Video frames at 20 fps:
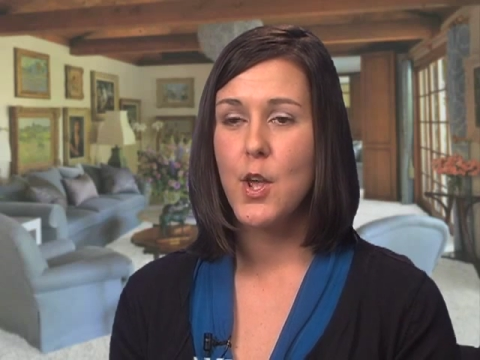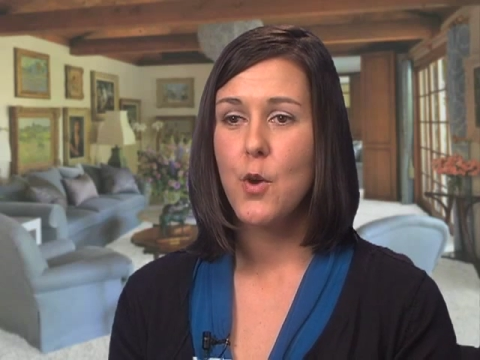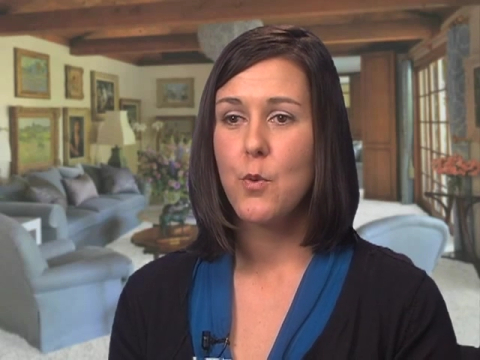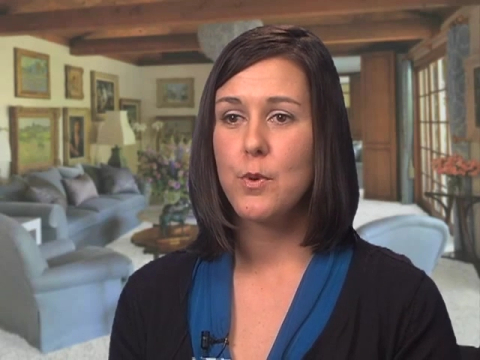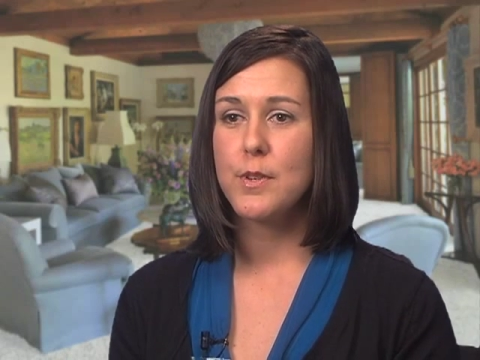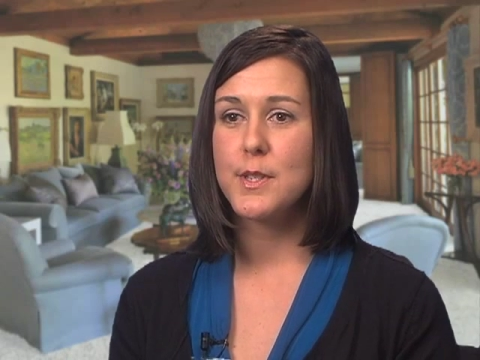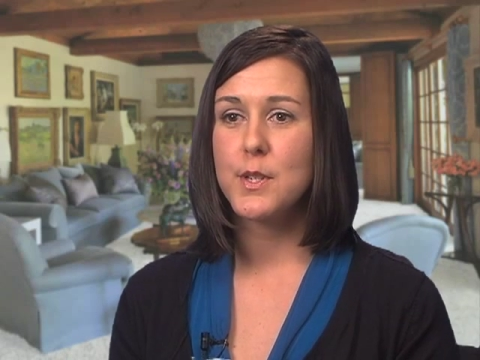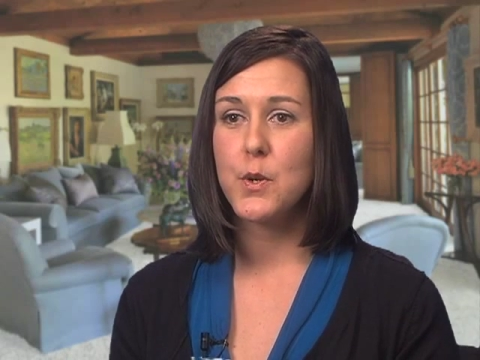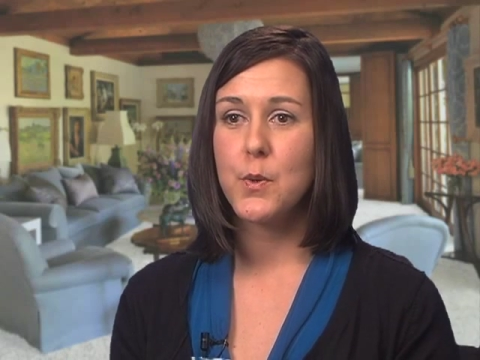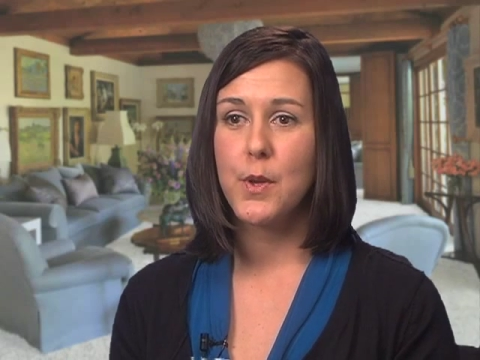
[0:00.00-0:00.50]

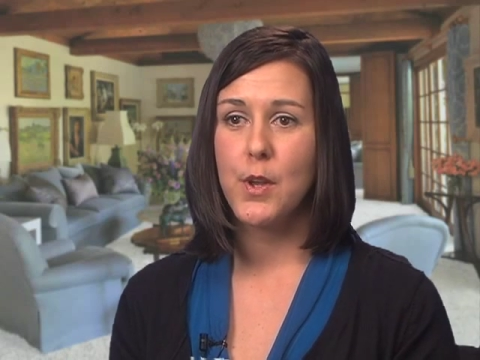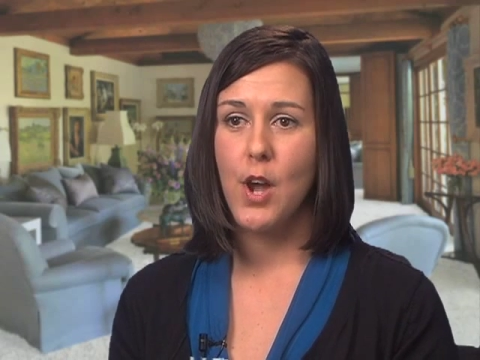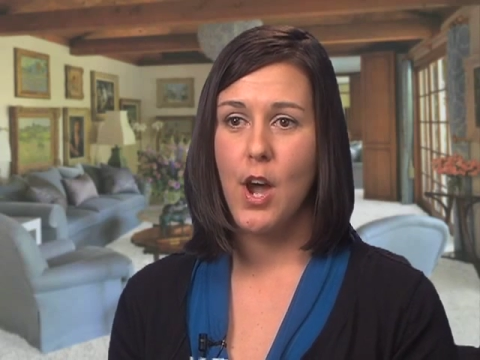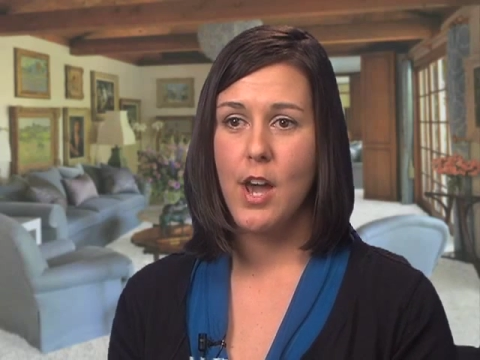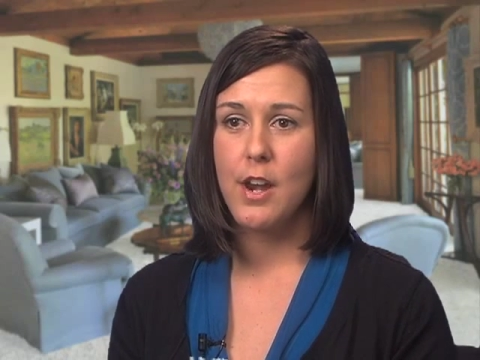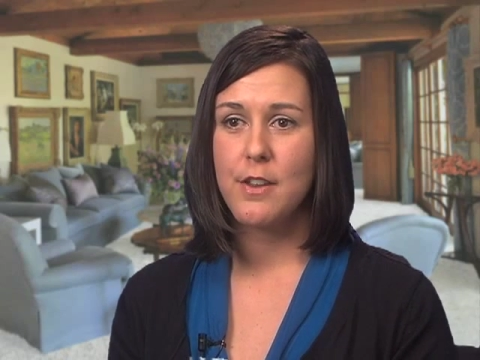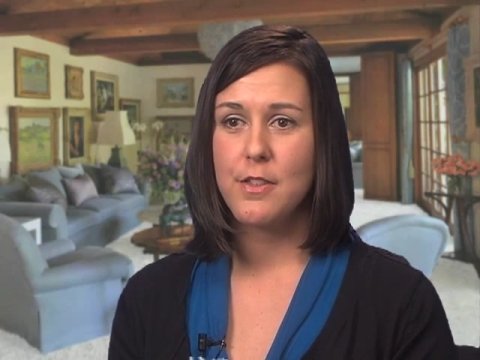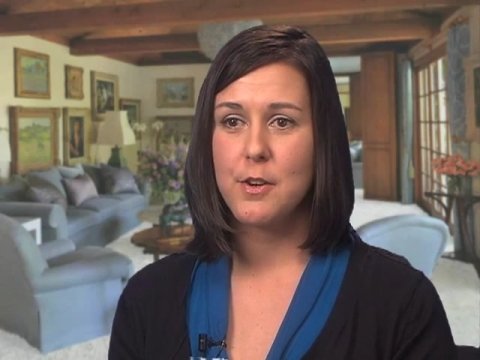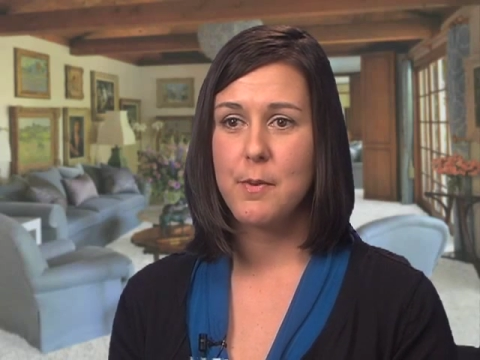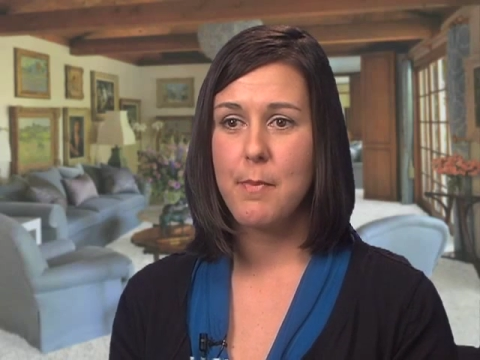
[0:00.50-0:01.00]
what's going
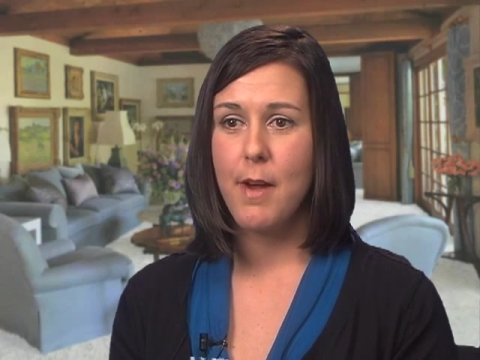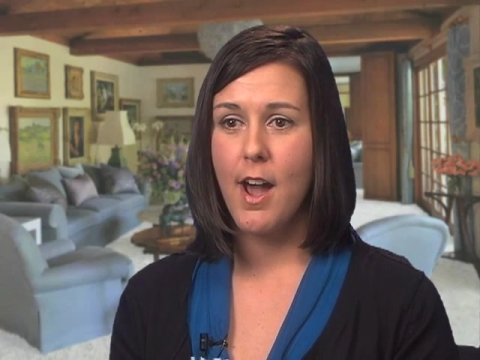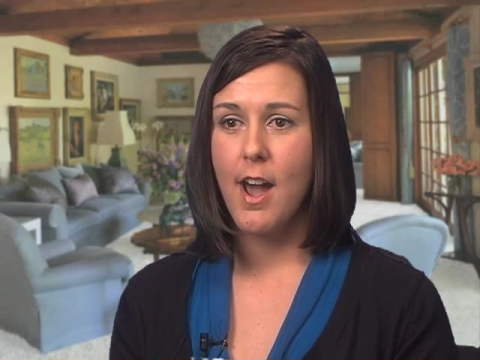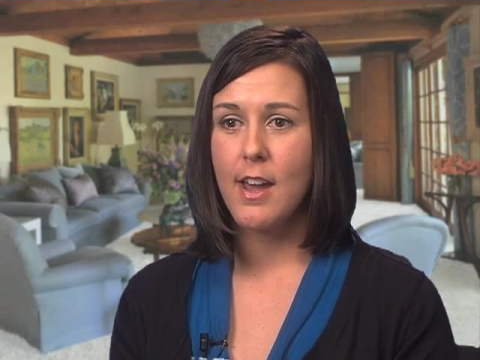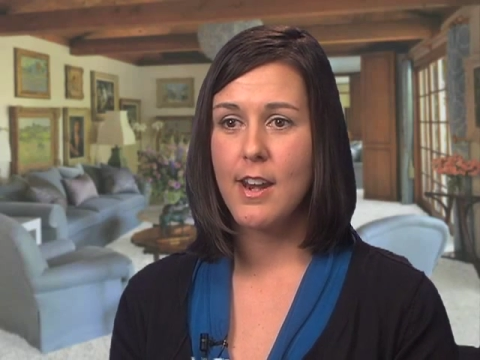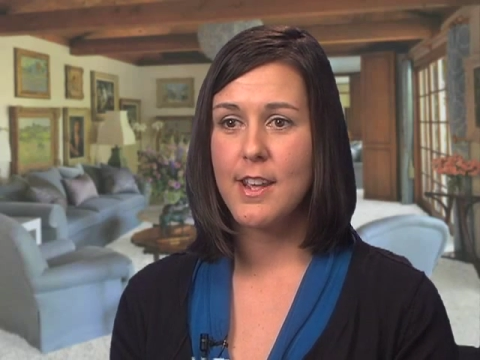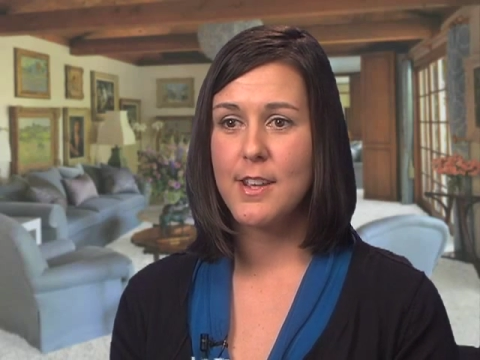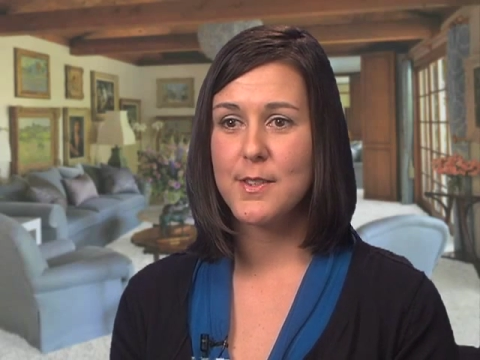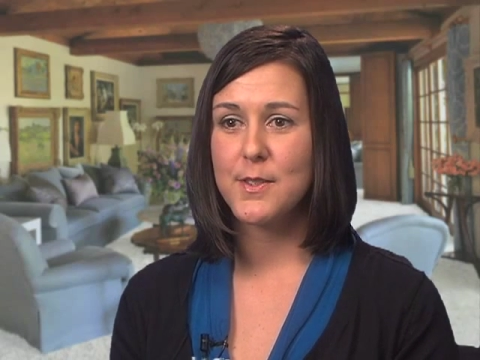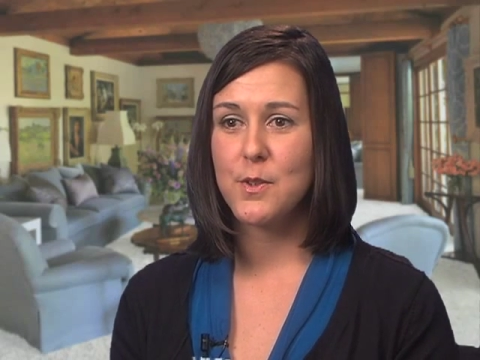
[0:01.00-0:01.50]
on in their
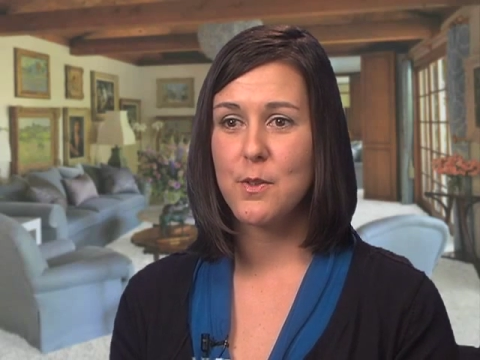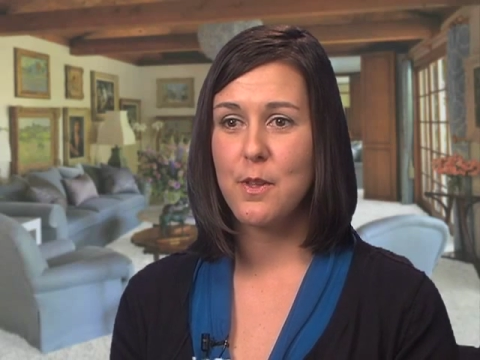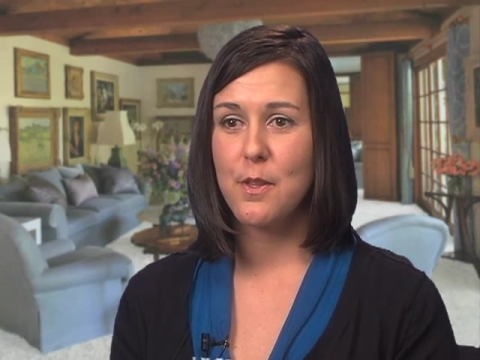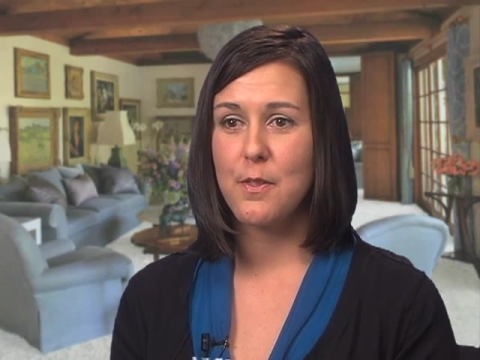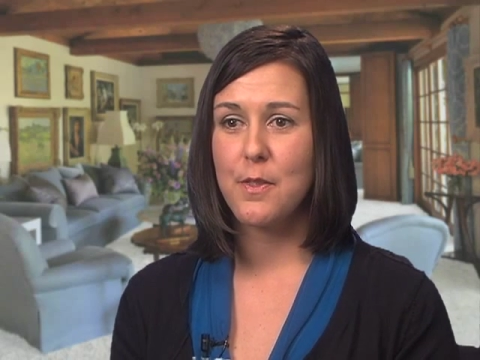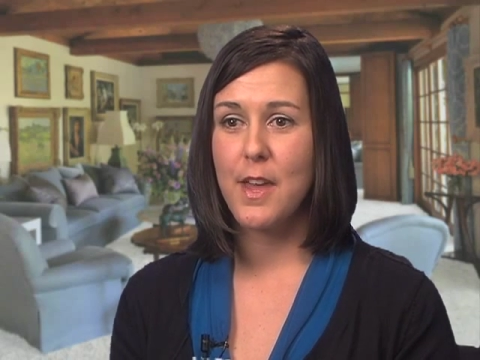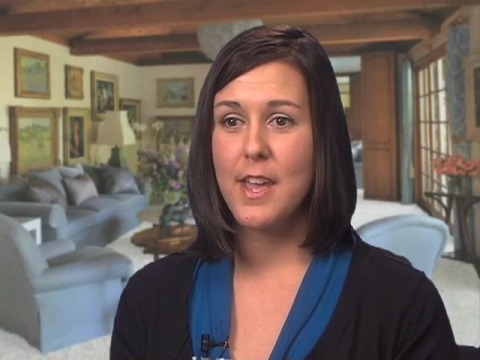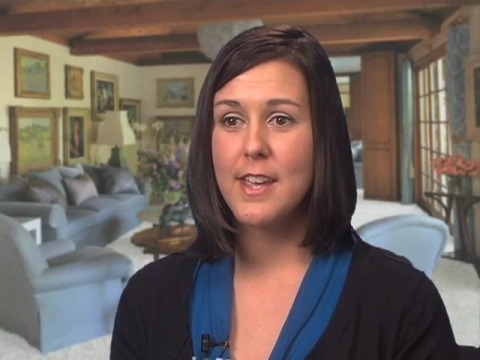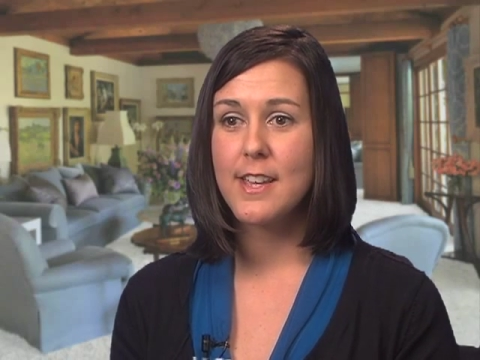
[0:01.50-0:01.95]
body, so that they